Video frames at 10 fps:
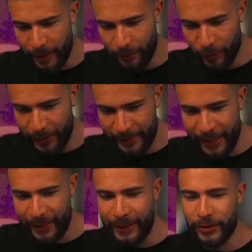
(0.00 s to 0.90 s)
I'm not
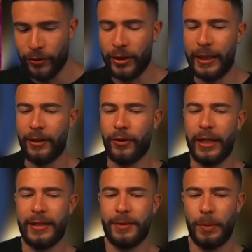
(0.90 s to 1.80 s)
exactly too keen on
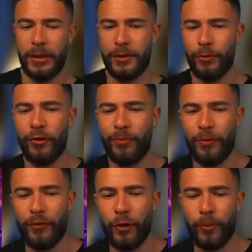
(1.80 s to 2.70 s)
8 spins, would have
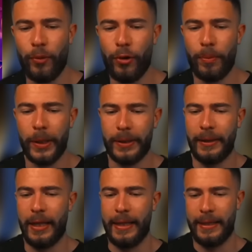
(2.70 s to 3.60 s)
preferred more,
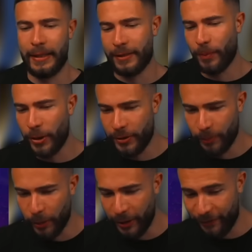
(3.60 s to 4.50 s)
but like, it's
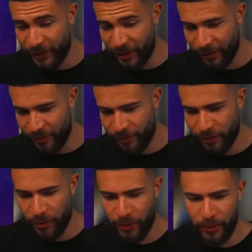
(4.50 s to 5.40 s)
possible, I've seen it,
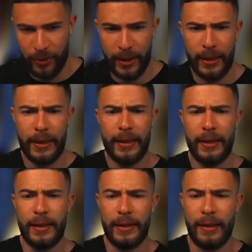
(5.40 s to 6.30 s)
so,
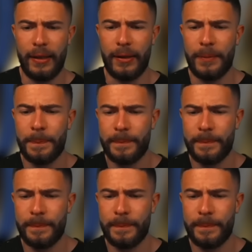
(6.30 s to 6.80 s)
yeah.